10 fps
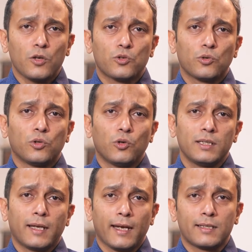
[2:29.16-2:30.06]
So
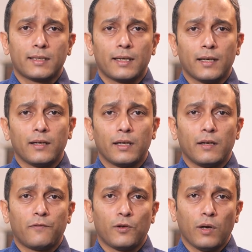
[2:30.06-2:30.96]
don't get scared
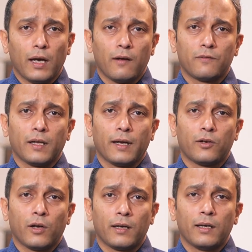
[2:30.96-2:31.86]
if you have
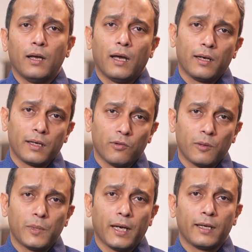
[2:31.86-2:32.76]
thyroid and you
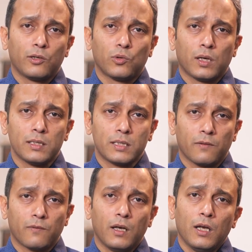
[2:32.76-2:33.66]
are planning to
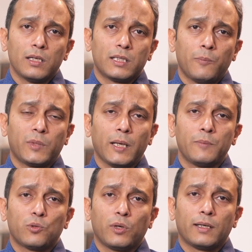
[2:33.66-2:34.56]
conceive.
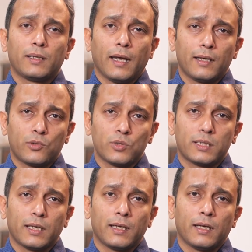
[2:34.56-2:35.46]
Sometimes we get to
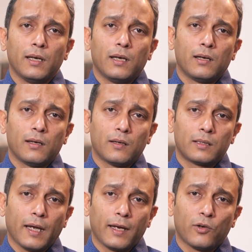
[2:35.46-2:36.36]
see
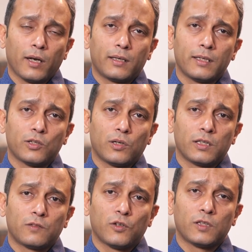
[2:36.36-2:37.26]
thyroid
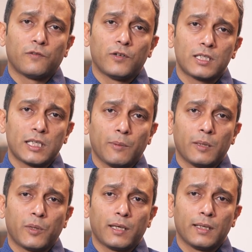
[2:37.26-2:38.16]
disorders for the first time
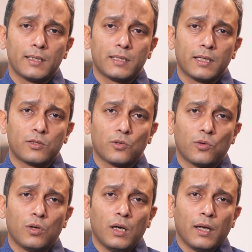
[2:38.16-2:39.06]
in pregnancy.
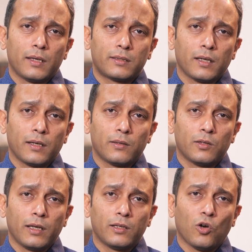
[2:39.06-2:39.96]
So it's
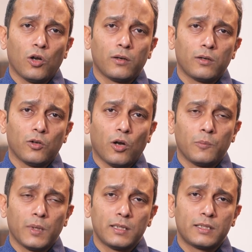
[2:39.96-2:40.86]
in
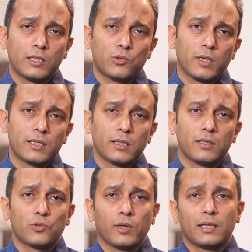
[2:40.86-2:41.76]
normal
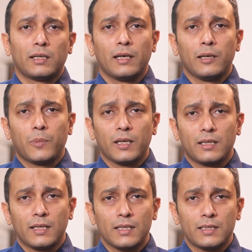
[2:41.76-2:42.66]
situations we keep a
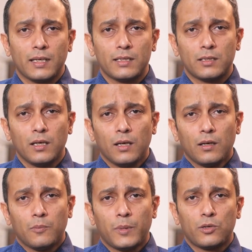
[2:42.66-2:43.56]
TSH
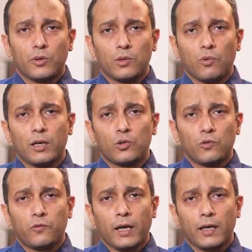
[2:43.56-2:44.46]
between 1
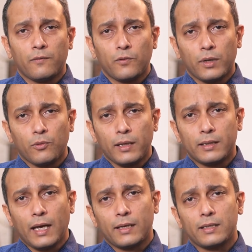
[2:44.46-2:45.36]
to
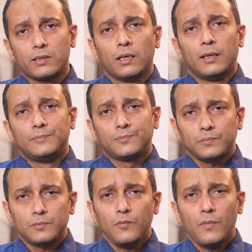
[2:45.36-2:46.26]
5. That is
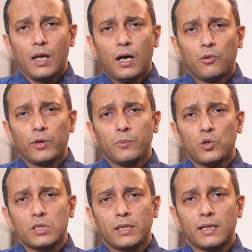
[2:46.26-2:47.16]
how we
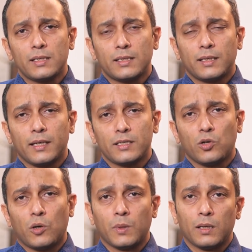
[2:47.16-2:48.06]
mostly consider as
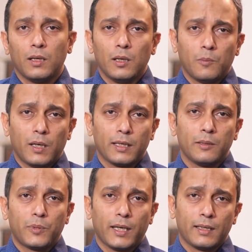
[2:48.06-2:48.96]
normal. But
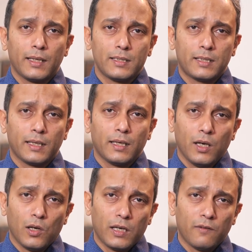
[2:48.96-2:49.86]
in pregnancy,
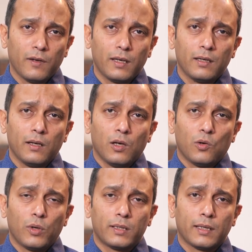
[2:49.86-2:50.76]
even
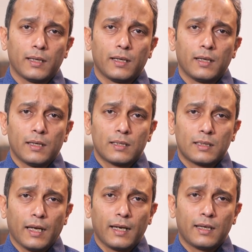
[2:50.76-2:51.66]
with a
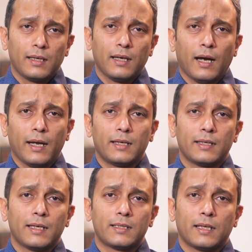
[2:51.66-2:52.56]
slightly high
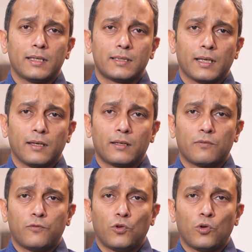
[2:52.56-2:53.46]
TSH, say
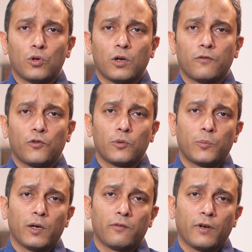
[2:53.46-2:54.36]
4 or
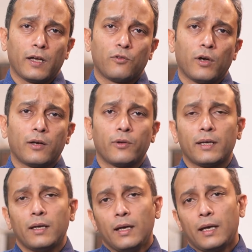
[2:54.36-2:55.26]
4.5, where
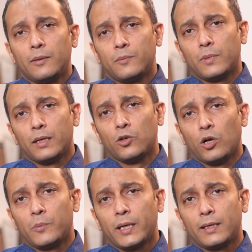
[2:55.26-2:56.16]
we in
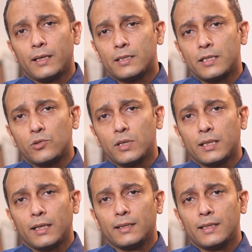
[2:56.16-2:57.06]
non-pregnant
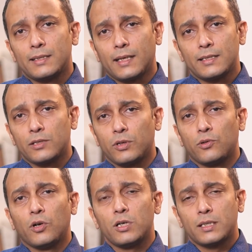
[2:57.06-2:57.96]
situation, in these cases we
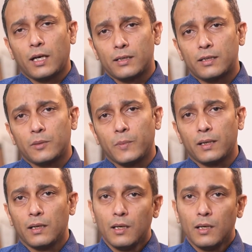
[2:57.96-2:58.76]
do not start treatment.